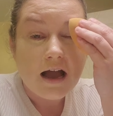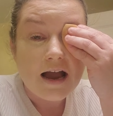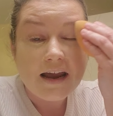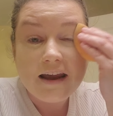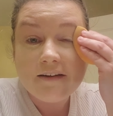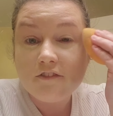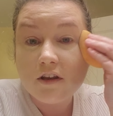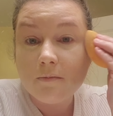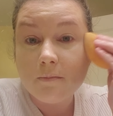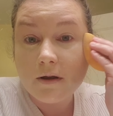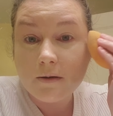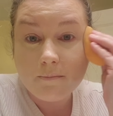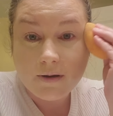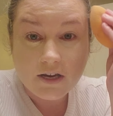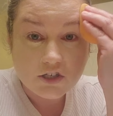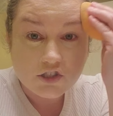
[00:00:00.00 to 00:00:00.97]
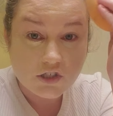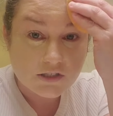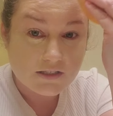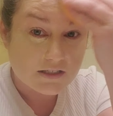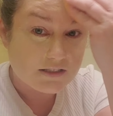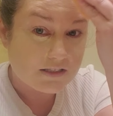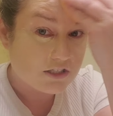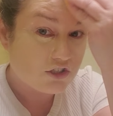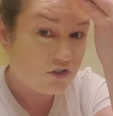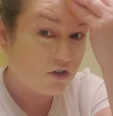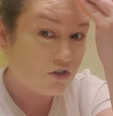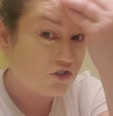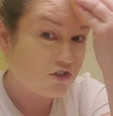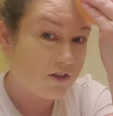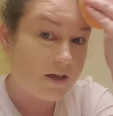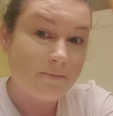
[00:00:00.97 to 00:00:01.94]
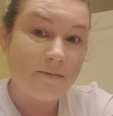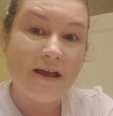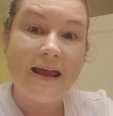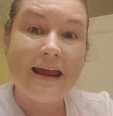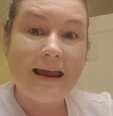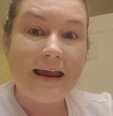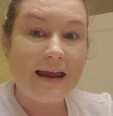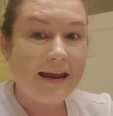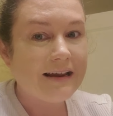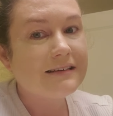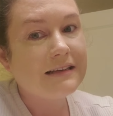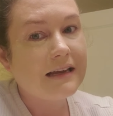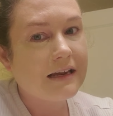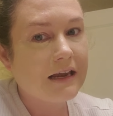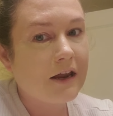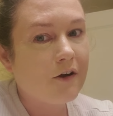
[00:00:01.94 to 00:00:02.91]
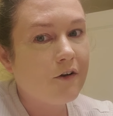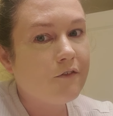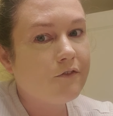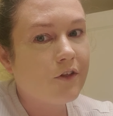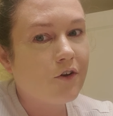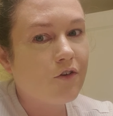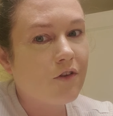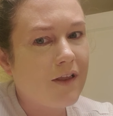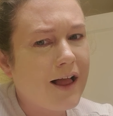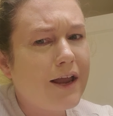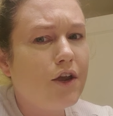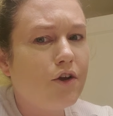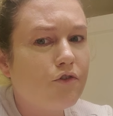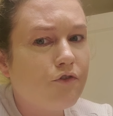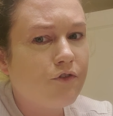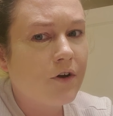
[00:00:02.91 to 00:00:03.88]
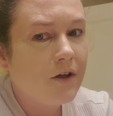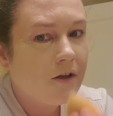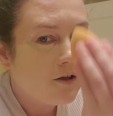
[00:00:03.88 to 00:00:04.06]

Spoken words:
have to admit patients and discharge them and take care of their life.